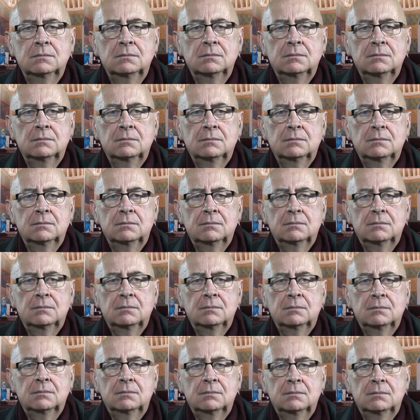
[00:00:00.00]

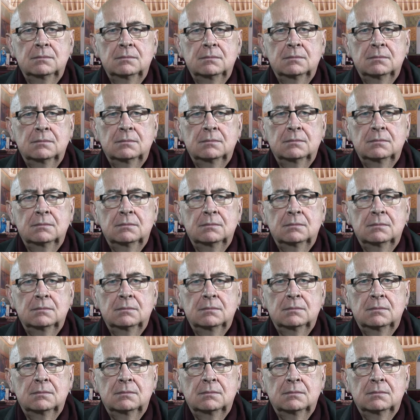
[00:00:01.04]
[no speech]